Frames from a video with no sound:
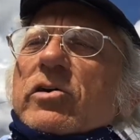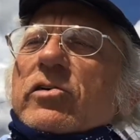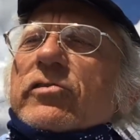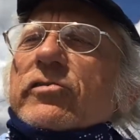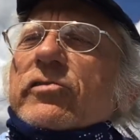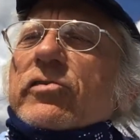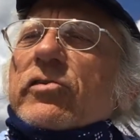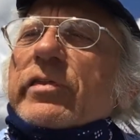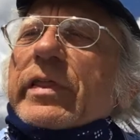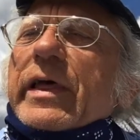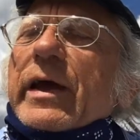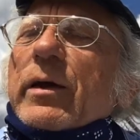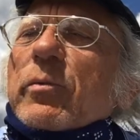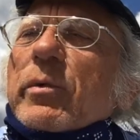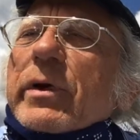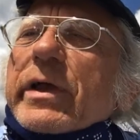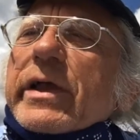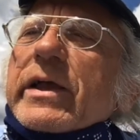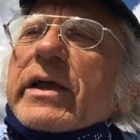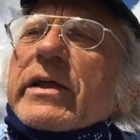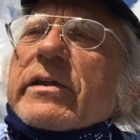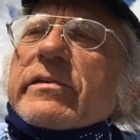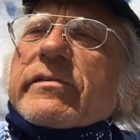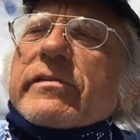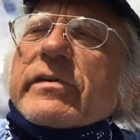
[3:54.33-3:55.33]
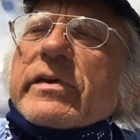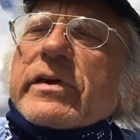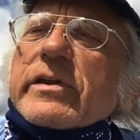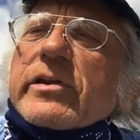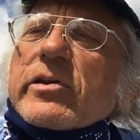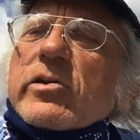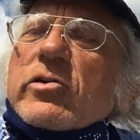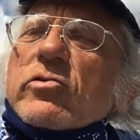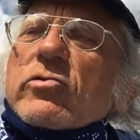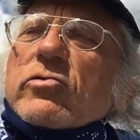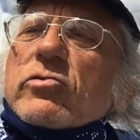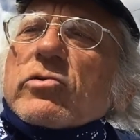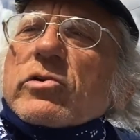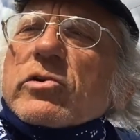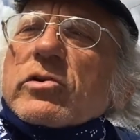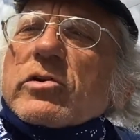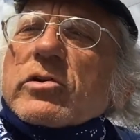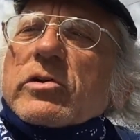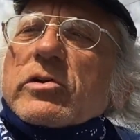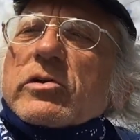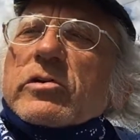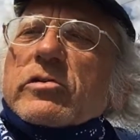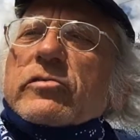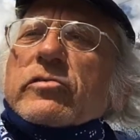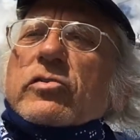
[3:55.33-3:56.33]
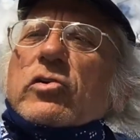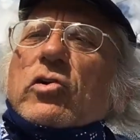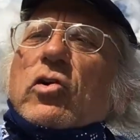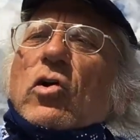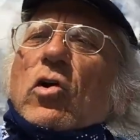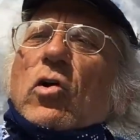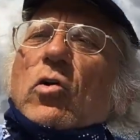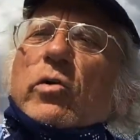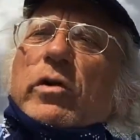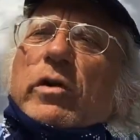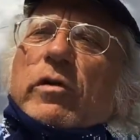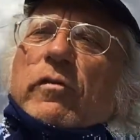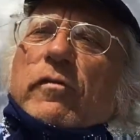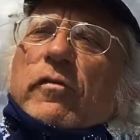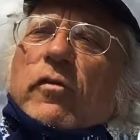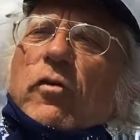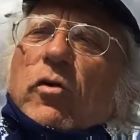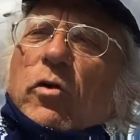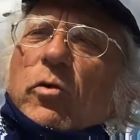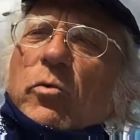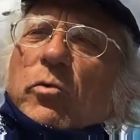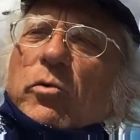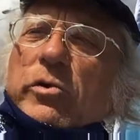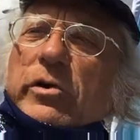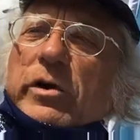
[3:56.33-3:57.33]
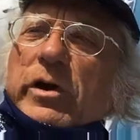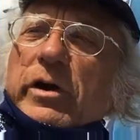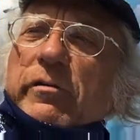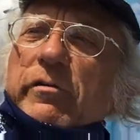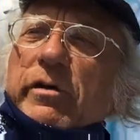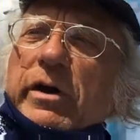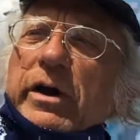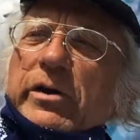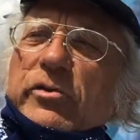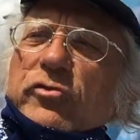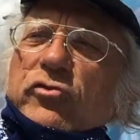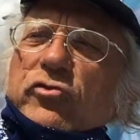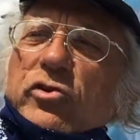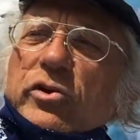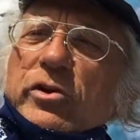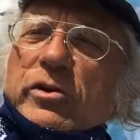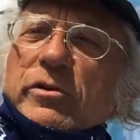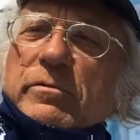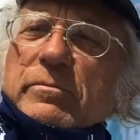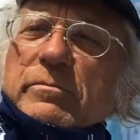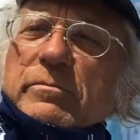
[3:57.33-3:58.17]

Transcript: so that we continue to go in a forward direction.